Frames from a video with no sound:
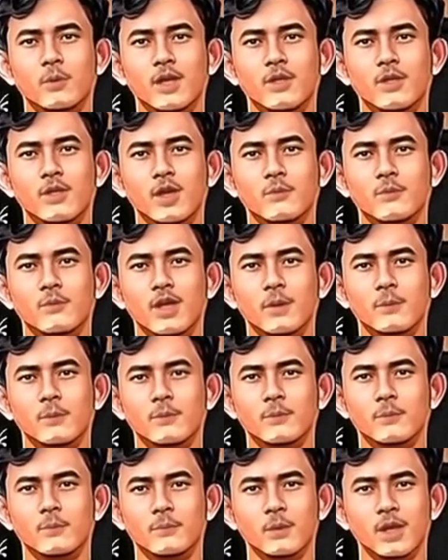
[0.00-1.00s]
Ensure
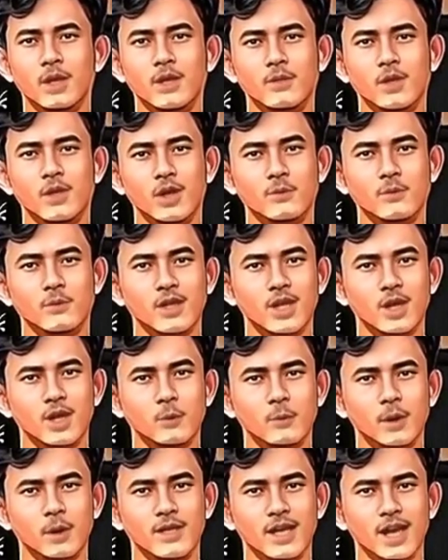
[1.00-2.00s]
that the
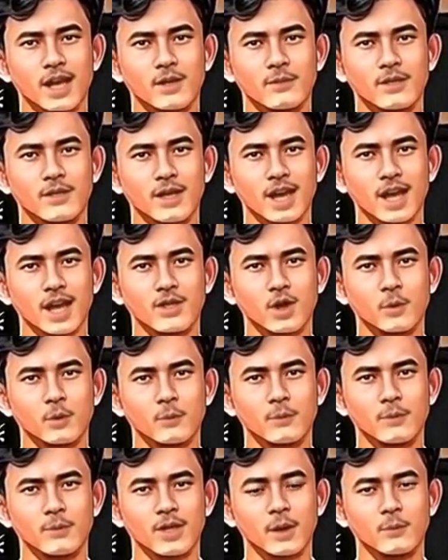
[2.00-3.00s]
organization follows best
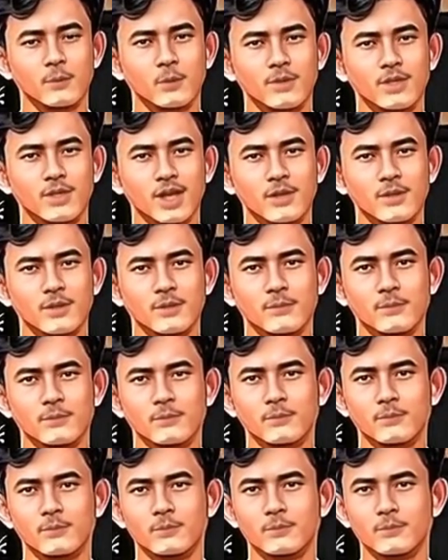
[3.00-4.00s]
practices in
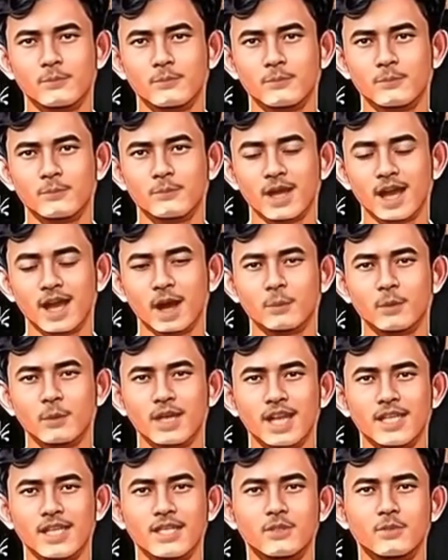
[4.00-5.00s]
BC and DR.
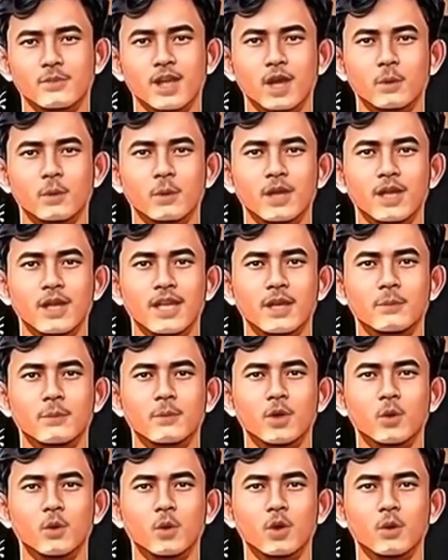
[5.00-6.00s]

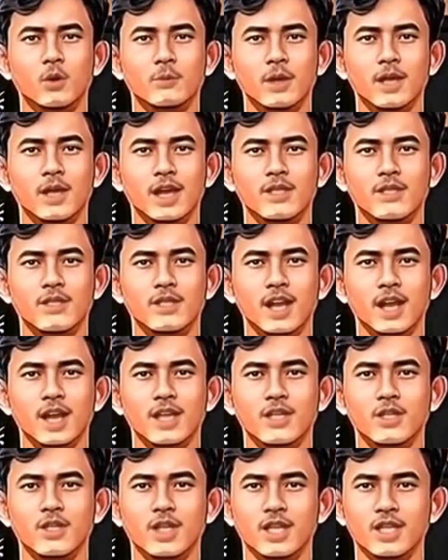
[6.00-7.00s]
6.
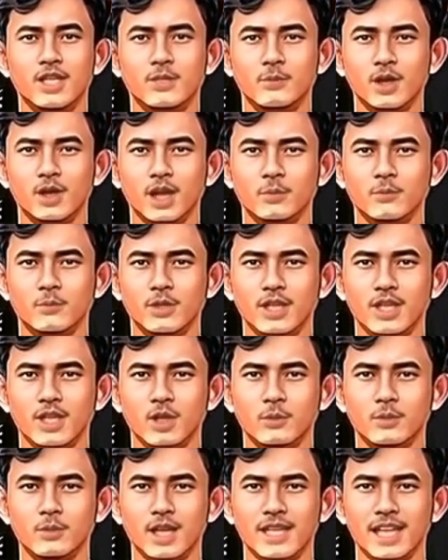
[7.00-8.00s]

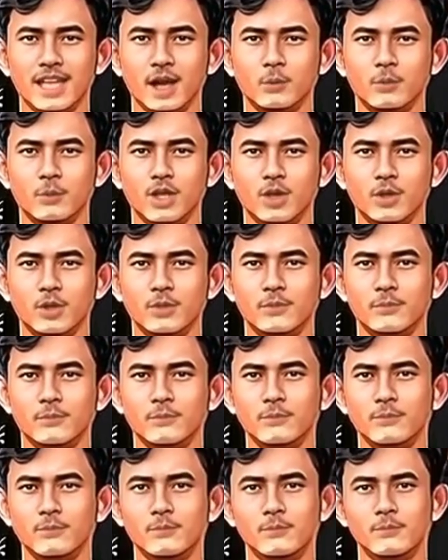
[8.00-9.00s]
Communication and
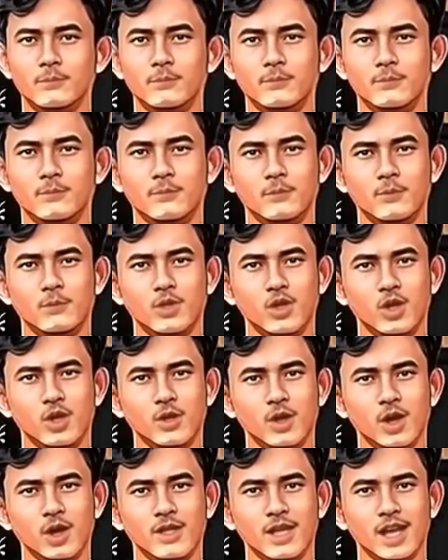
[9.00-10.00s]
coordination, review the
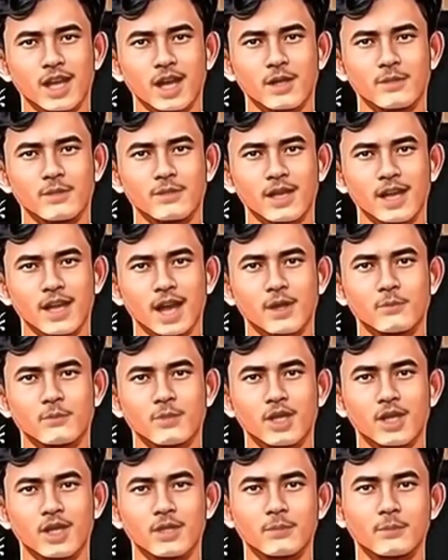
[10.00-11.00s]
communication
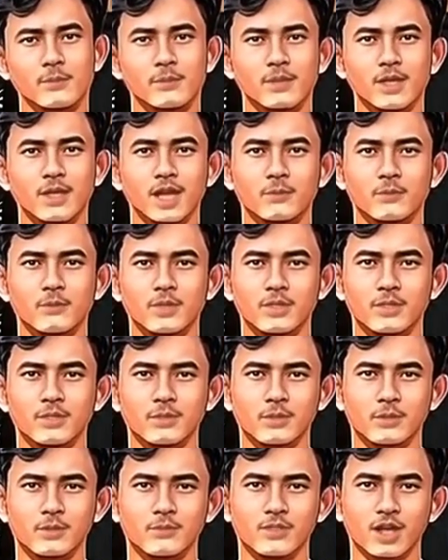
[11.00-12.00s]
plan during the
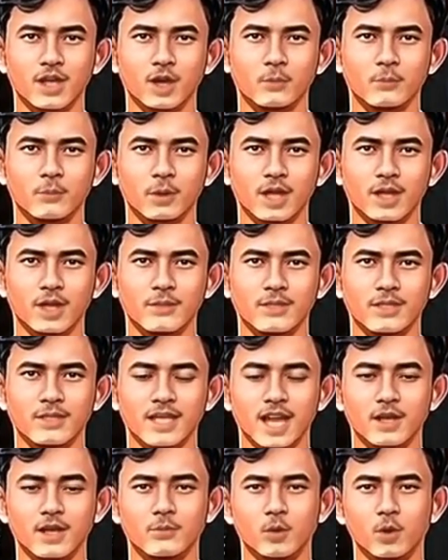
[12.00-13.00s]
disruption, assess
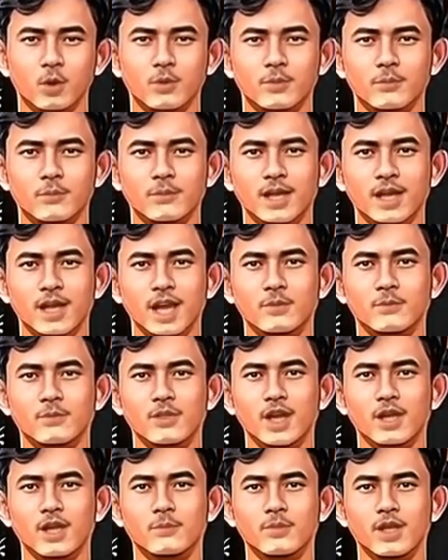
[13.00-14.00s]
coordination efforts with
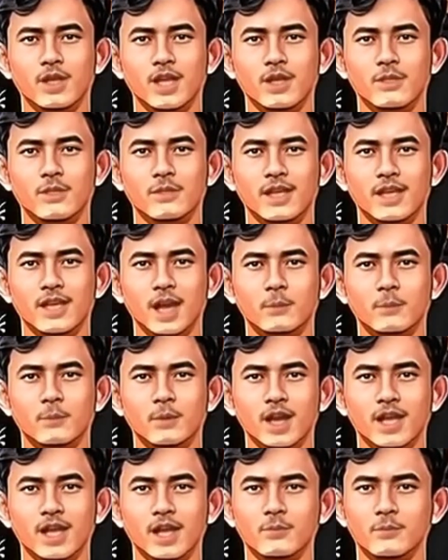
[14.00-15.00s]
external partners
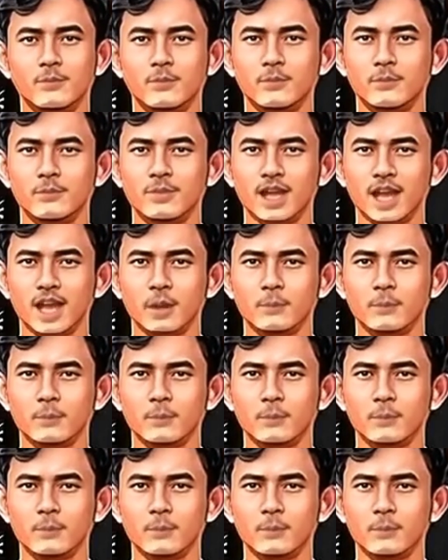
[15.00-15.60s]
and authorities.